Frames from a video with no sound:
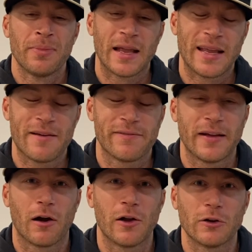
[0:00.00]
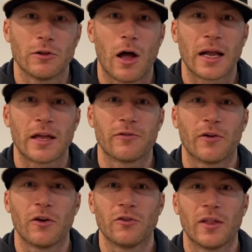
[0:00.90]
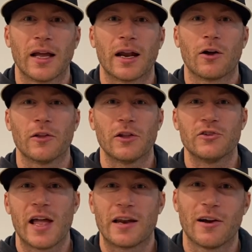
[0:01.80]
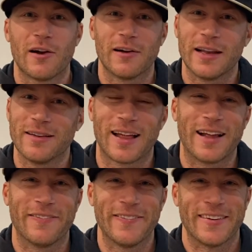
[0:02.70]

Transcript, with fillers: They can't figure out your lock at first, so they got to call the janitor and he's like,